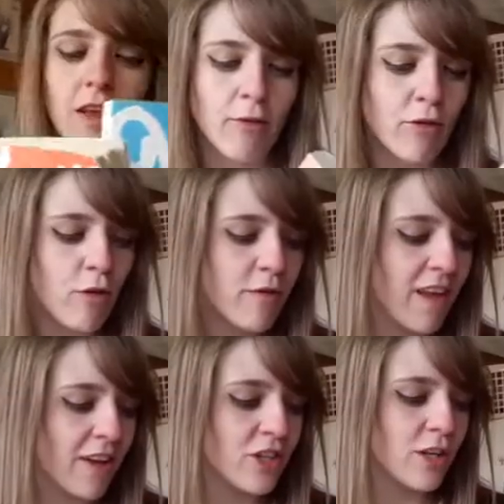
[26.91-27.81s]
How to Love is
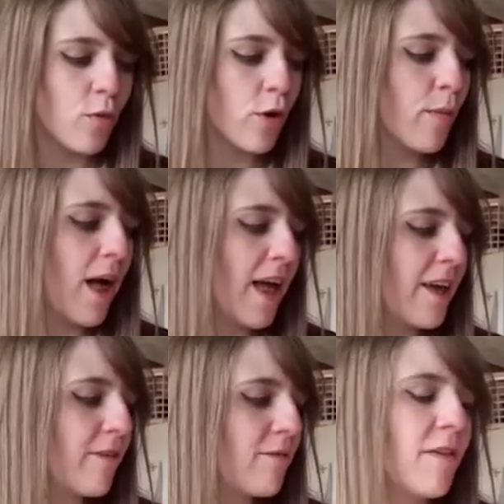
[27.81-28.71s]
actually one of
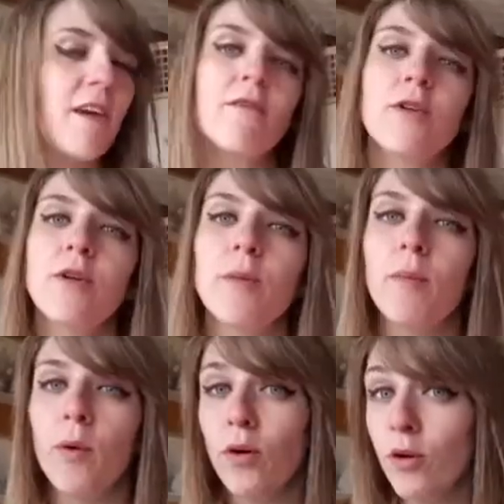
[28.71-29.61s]
my
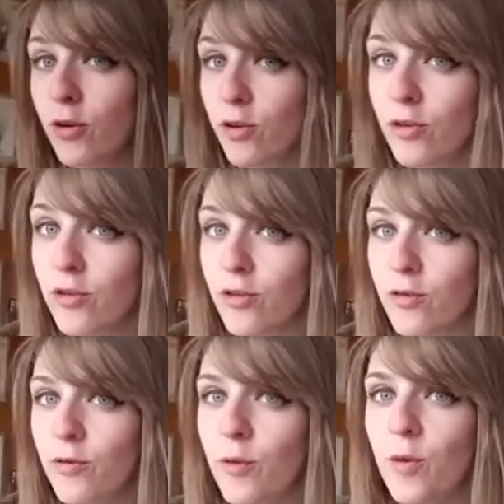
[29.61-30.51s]
favourite books
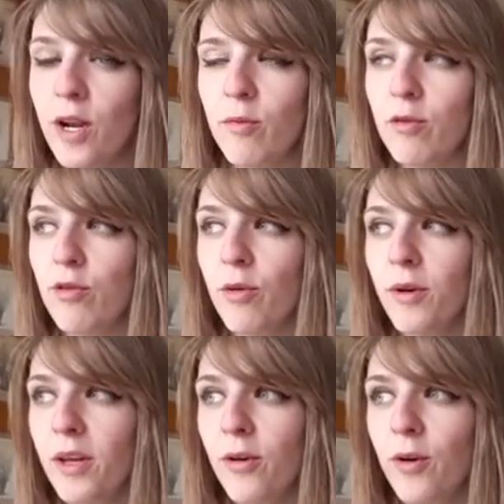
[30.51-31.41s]
from when I was
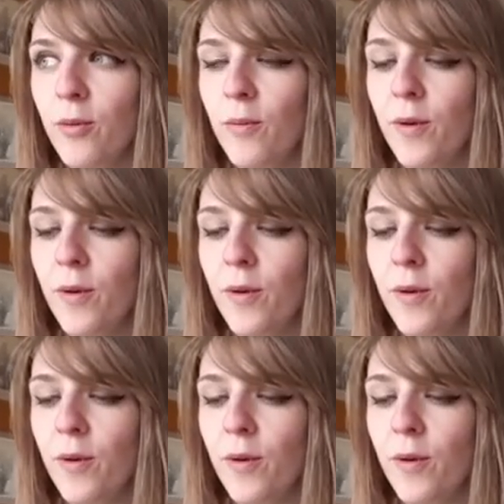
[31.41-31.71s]
growing up,